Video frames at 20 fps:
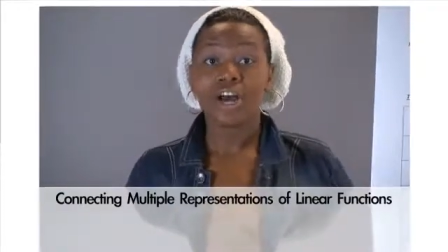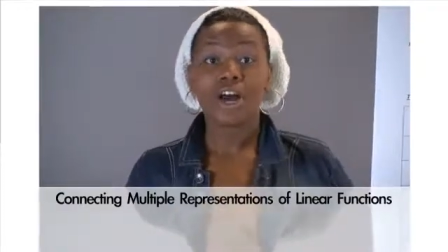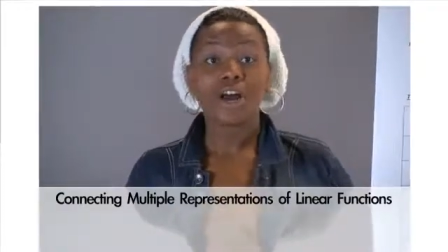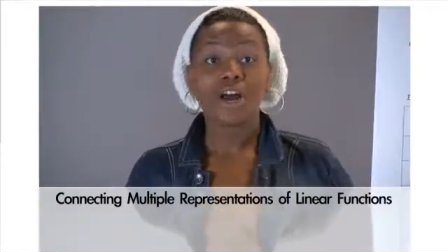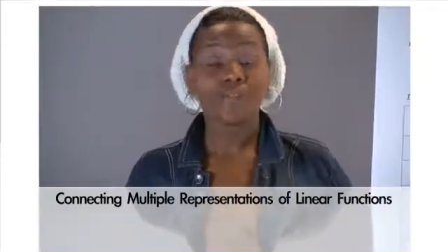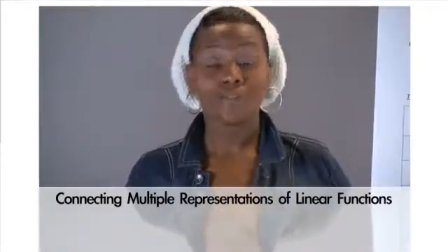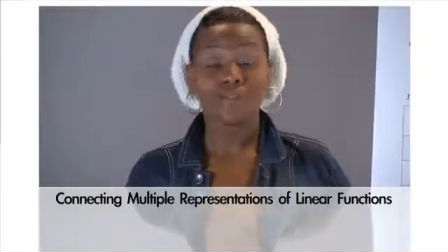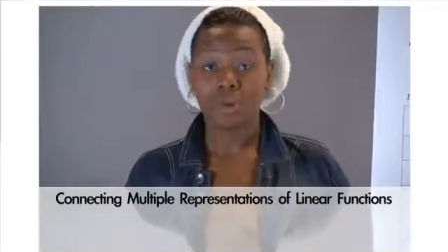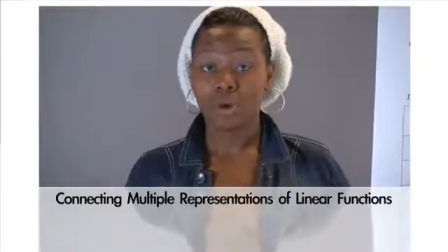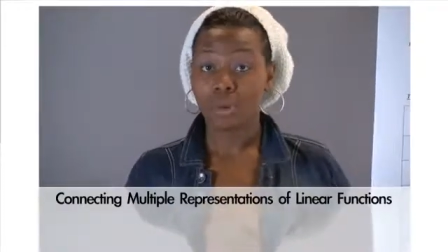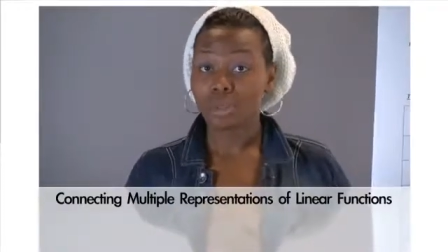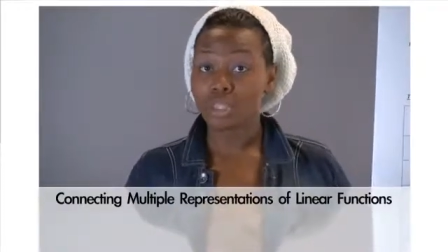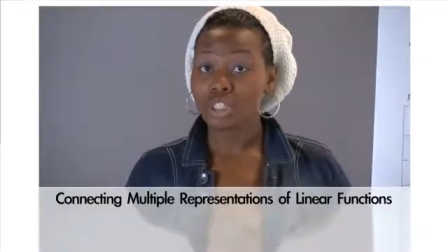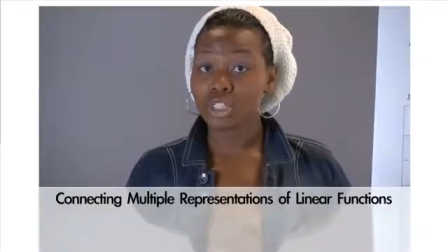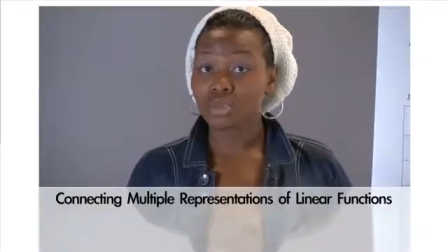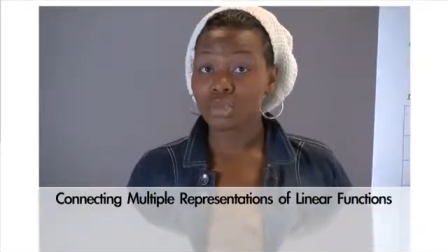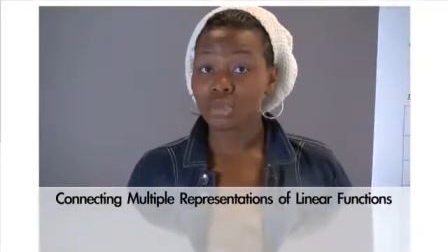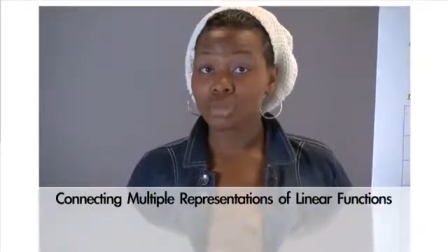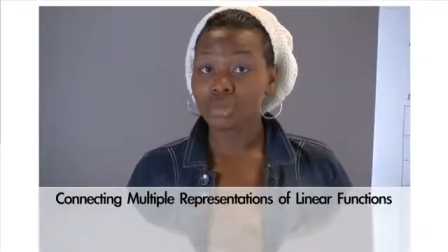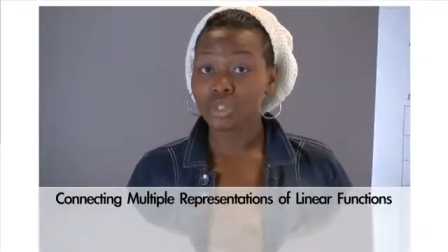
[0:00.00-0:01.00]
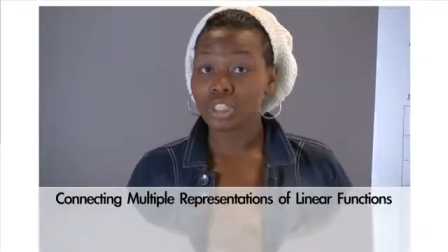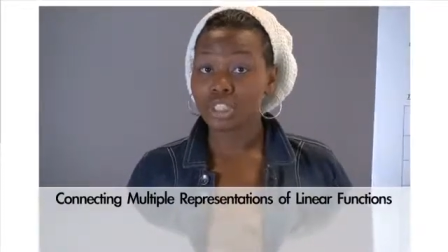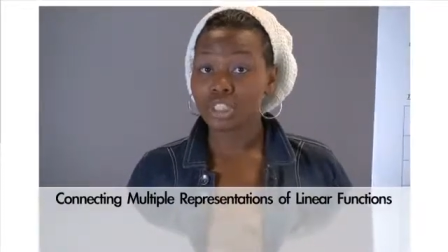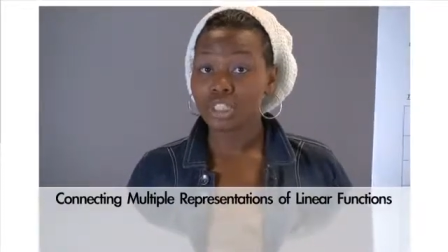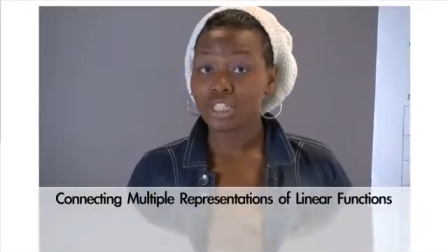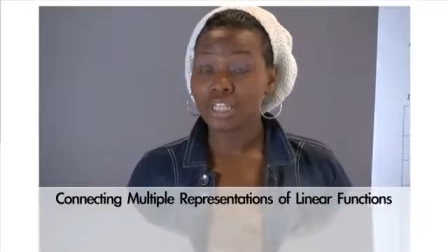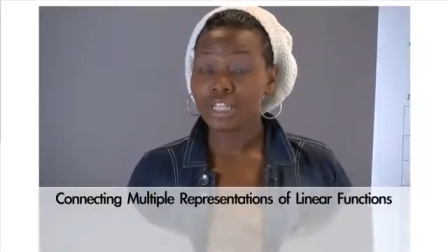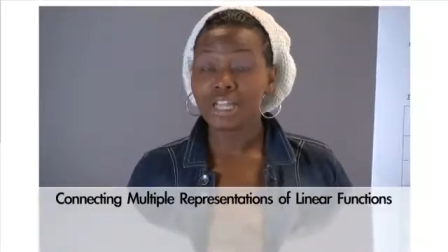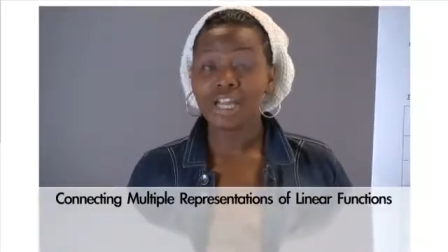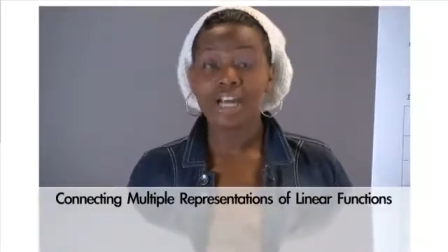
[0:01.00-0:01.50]
a verbal description,
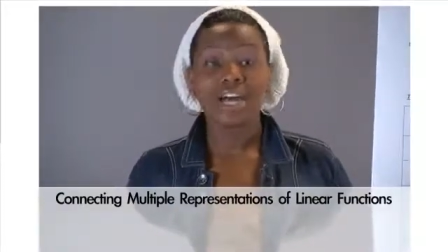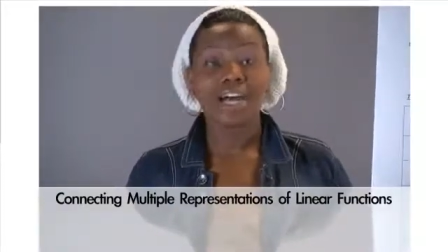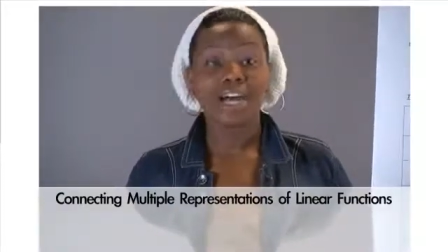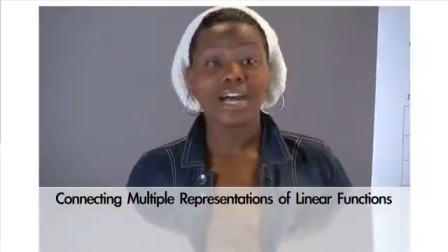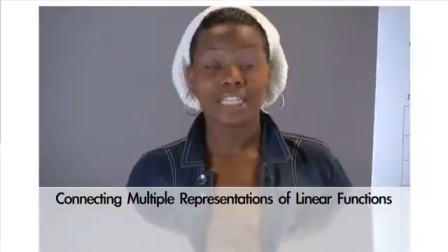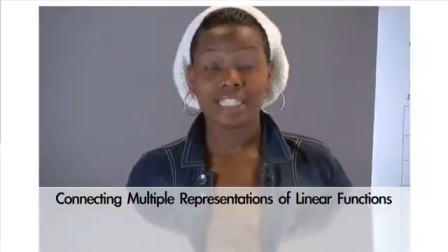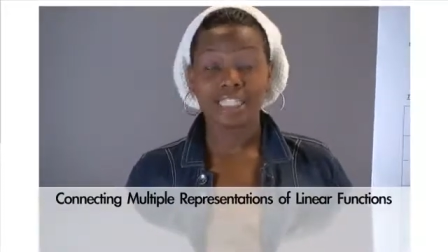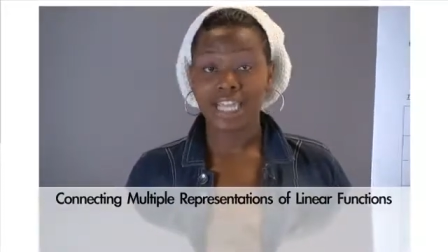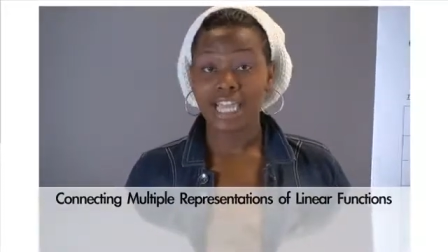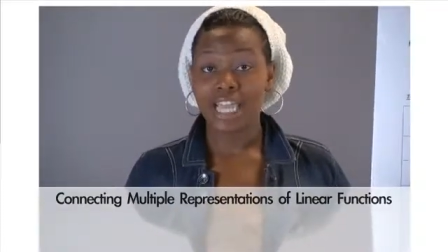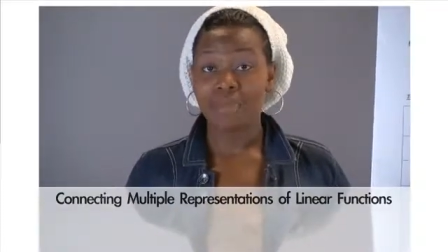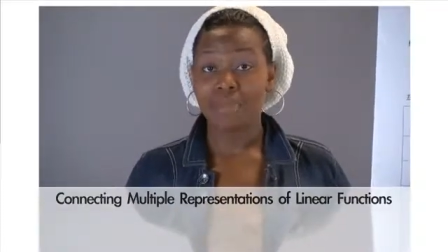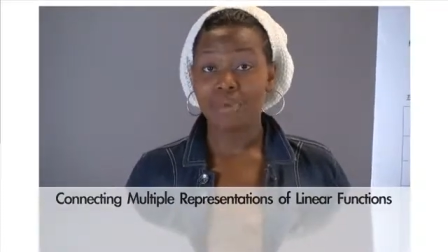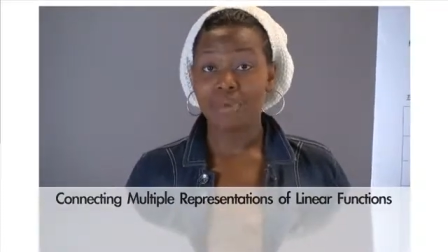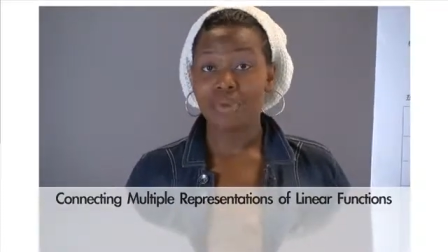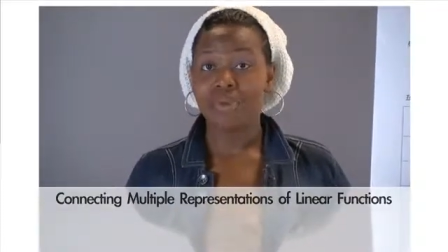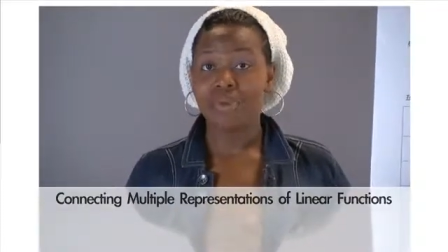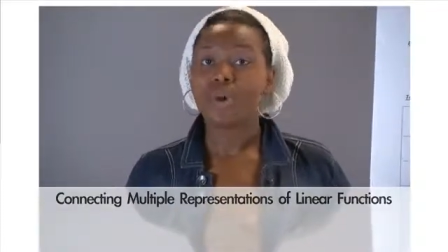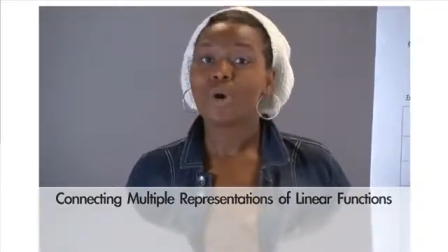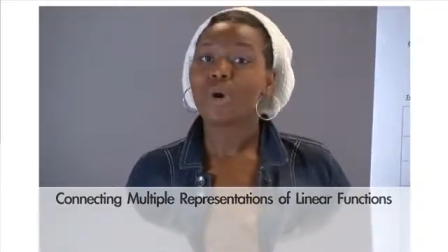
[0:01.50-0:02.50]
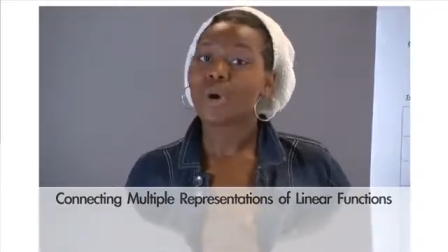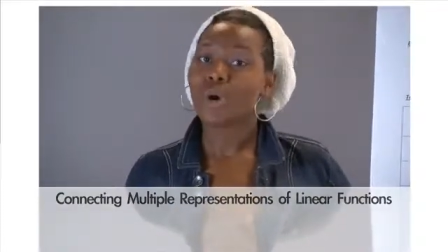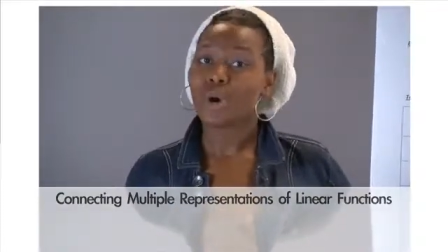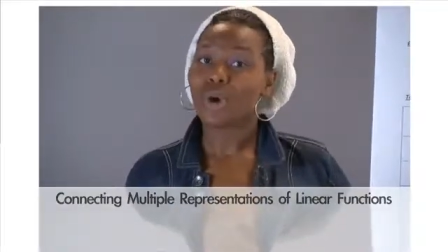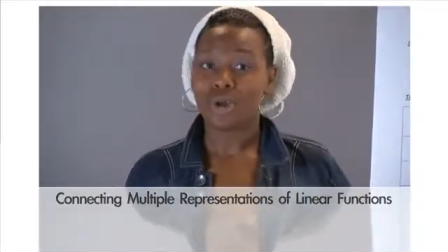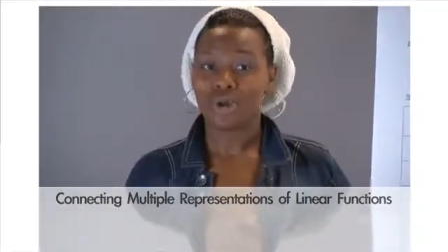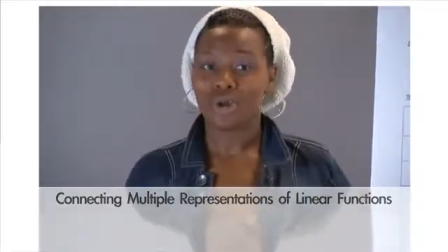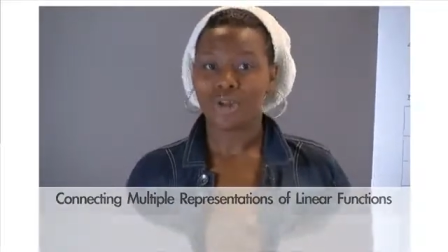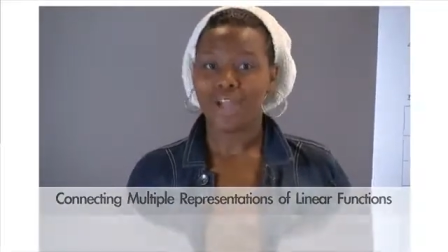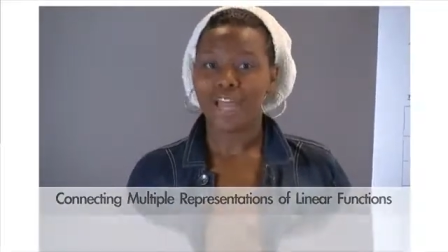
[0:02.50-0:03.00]
a table, or a
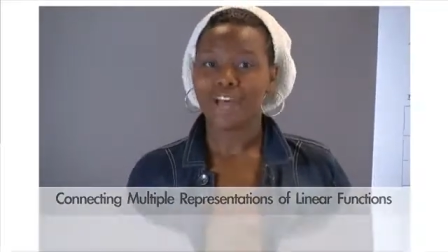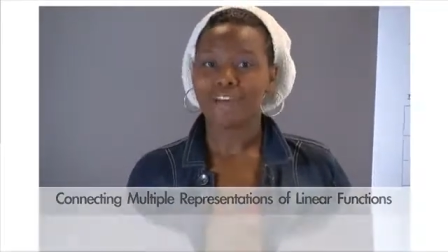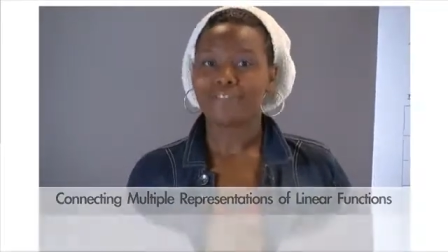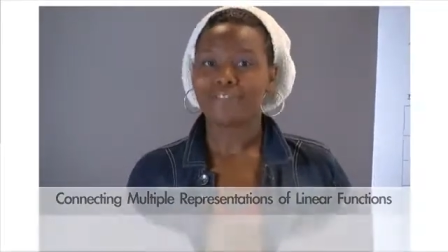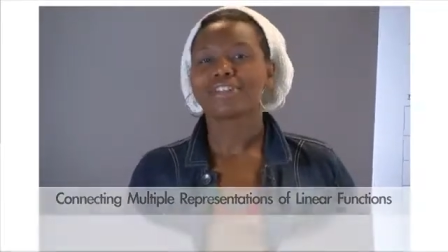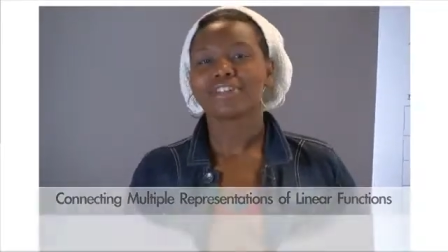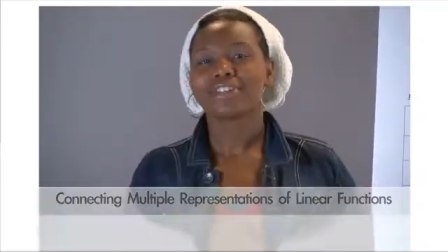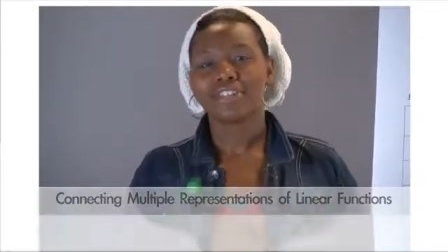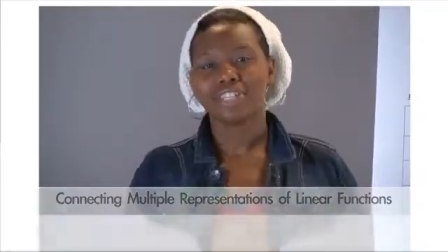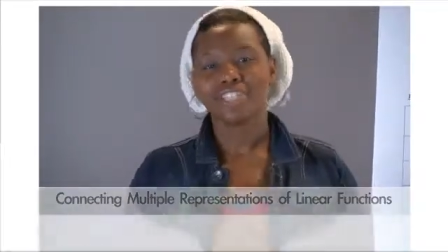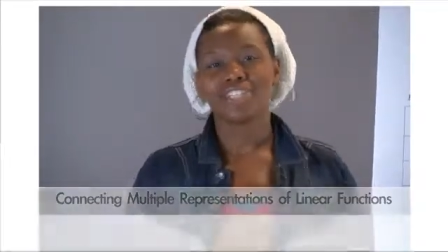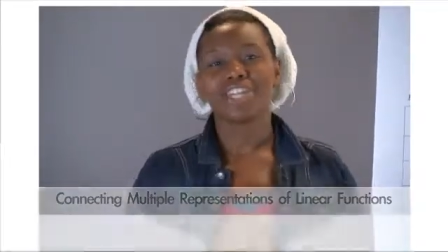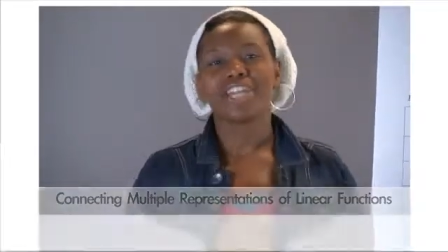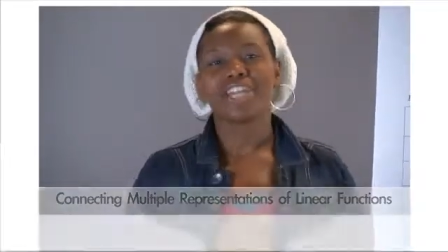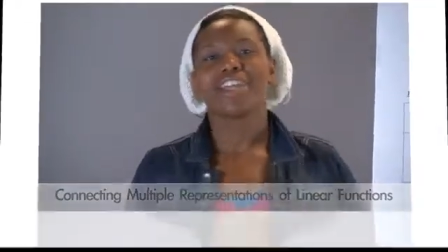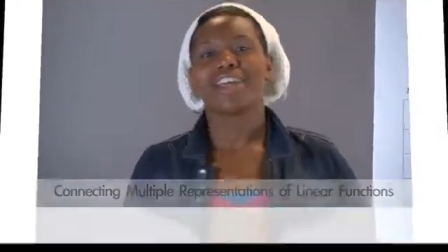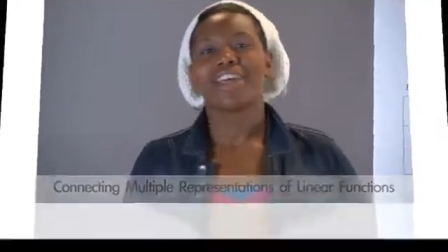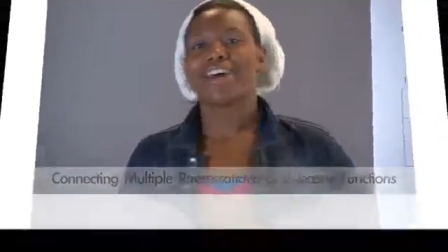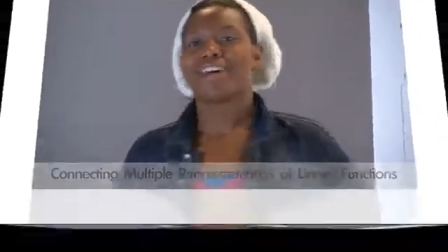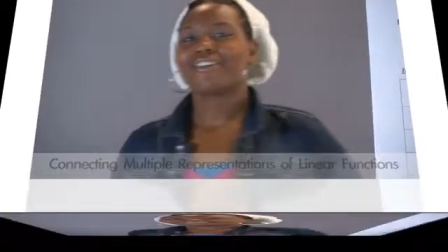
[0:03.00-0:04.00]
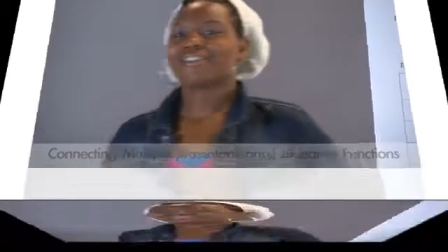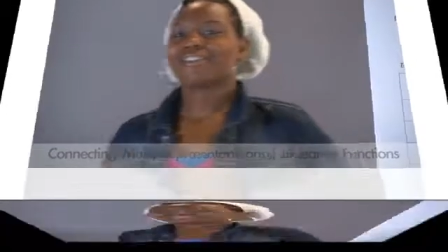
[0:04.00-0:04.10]
graph. Let's check it out.